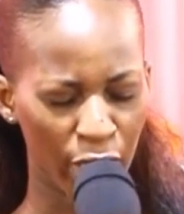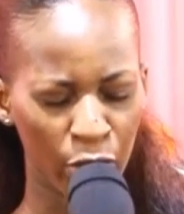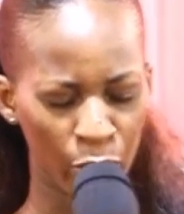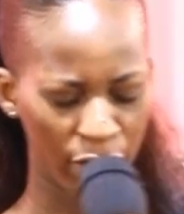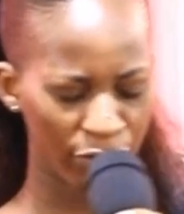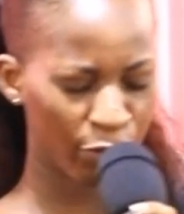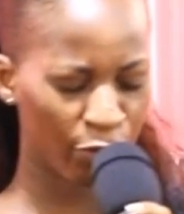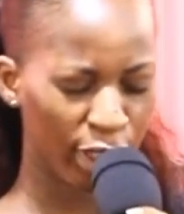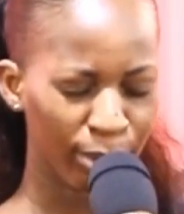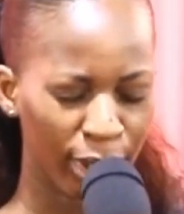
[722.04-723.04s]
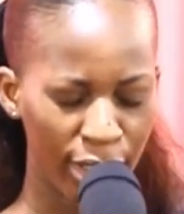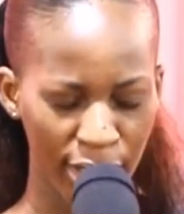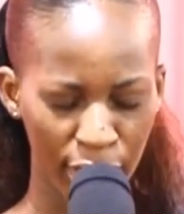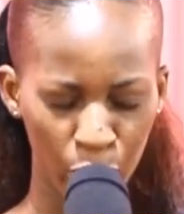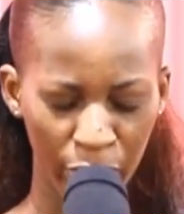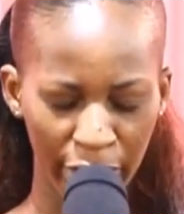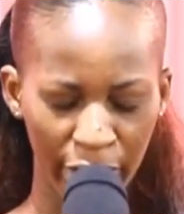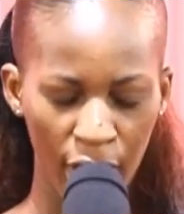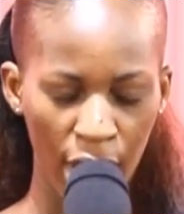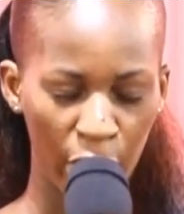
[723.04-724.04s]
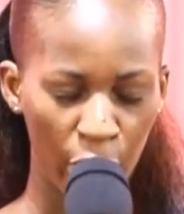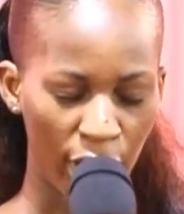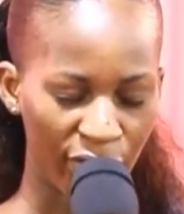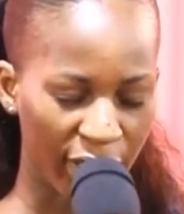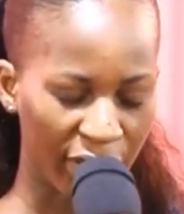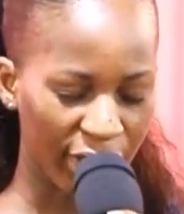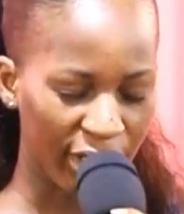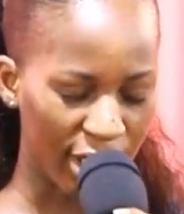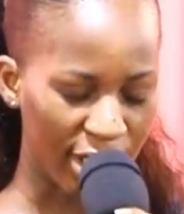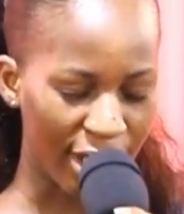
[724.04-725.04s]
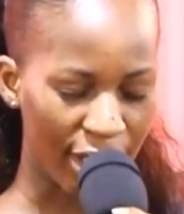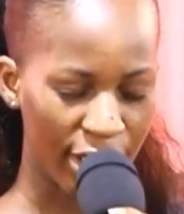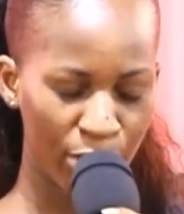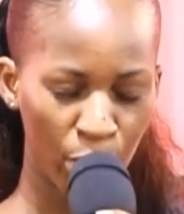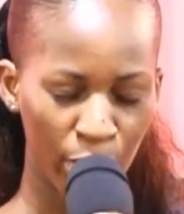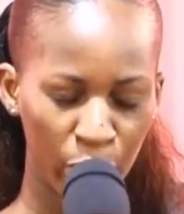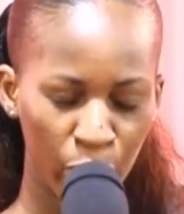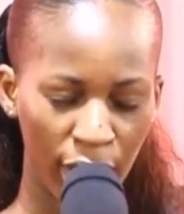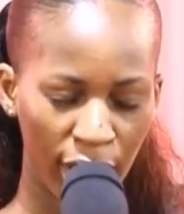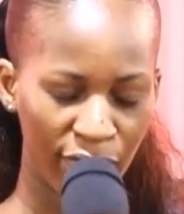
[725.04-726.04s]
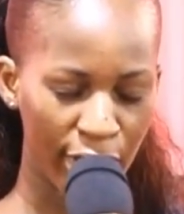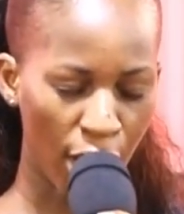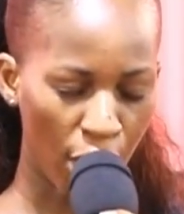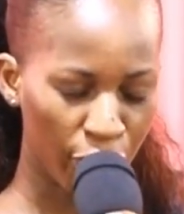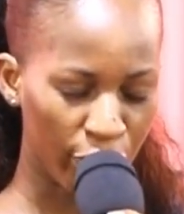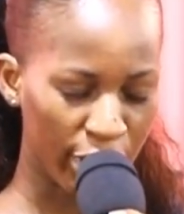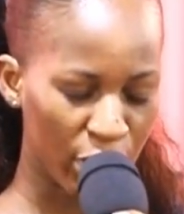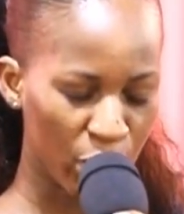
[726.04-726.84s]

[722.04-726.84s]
we are grateful for the blessed week you have given us. At this moment, we lift our offerings.